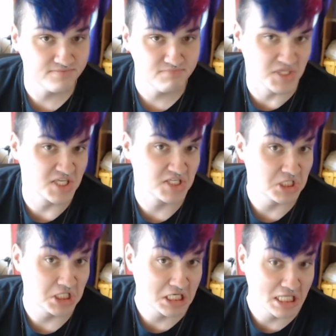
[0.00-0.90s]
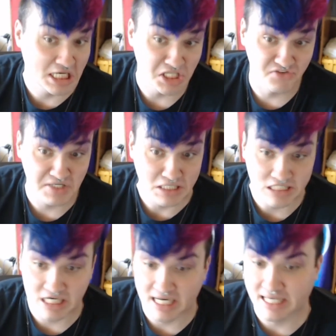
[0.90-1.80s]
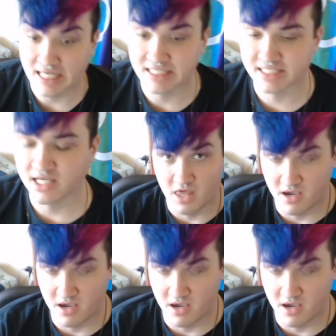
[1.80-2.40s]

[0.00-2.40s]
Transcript: what this will look like in the future, I guess.